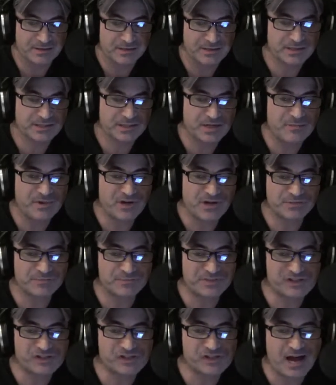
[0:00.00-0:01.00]
Someone has
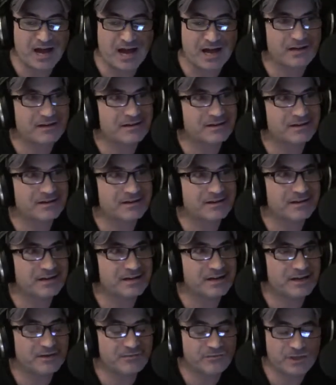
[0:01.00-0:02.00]
been shot
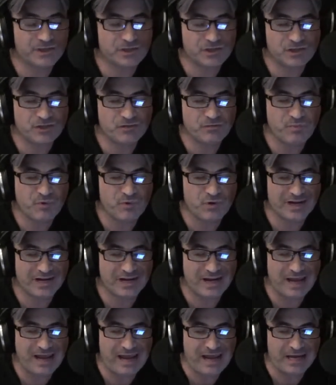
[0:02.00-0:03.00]
every
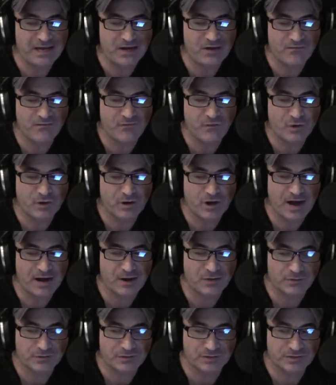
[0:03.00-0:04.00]
2.84
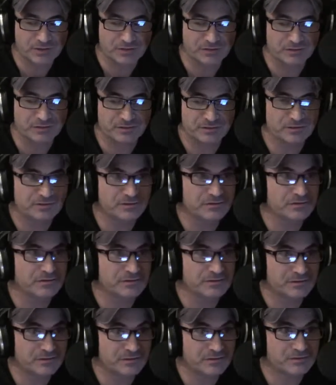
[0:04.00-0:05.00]
hours.
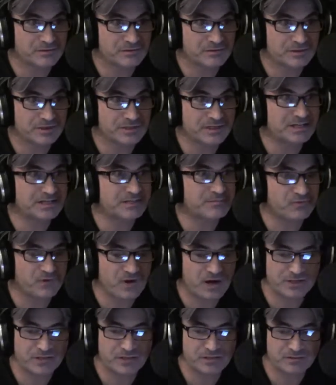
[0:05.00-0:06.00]
Does that
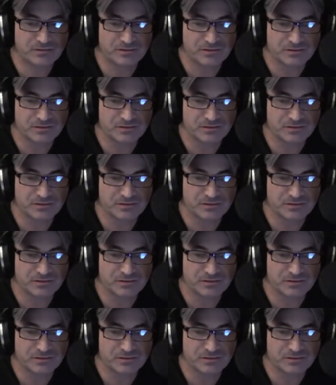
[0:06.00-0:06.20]
surprise you?